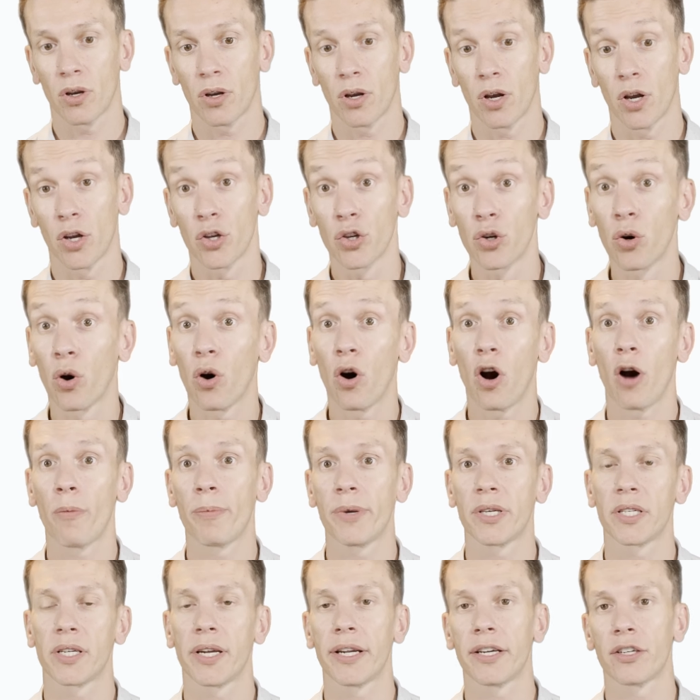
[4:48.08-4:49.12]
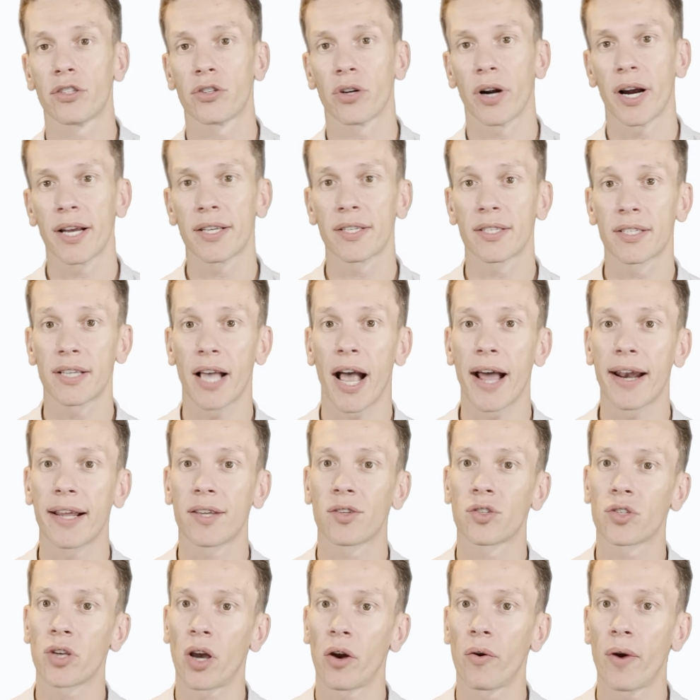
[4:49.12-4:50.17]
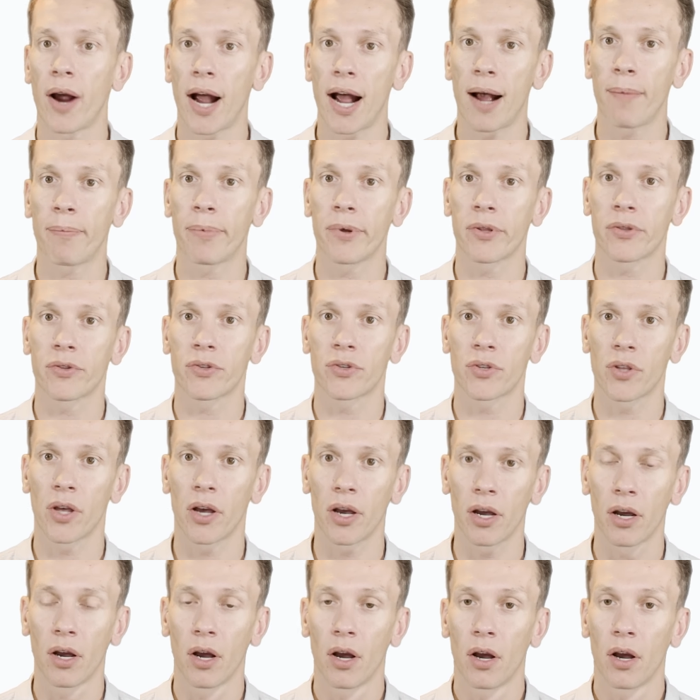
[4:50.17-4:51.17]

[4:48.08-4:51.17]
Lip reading: your hobbies and interests, and it so happens that